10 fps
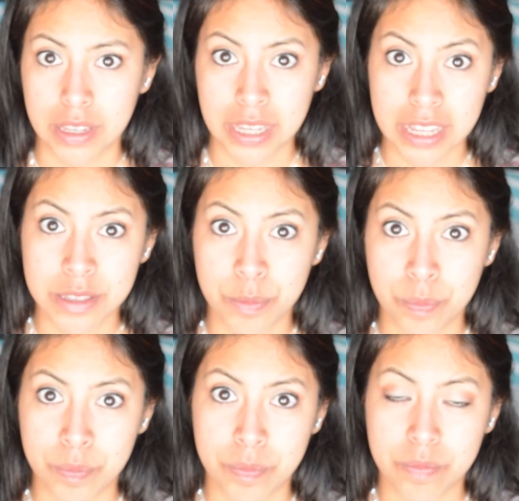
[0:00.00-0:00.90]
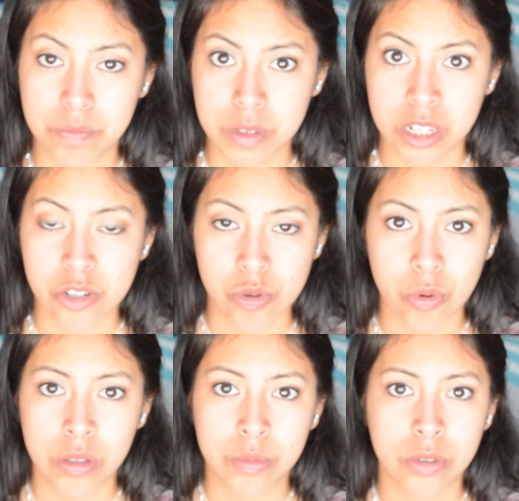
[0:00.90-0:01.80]
It gets
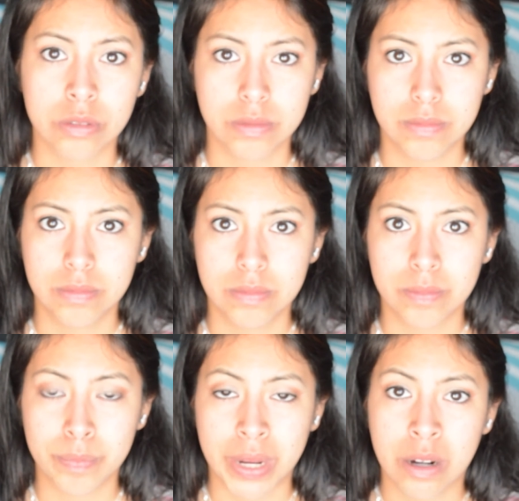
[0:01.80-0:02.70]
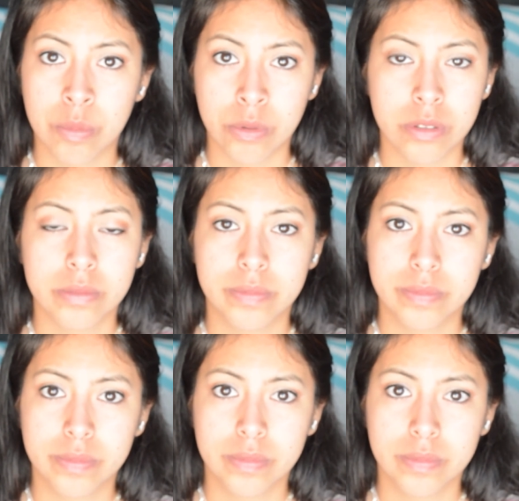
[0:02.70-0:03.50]
controllable, bearable,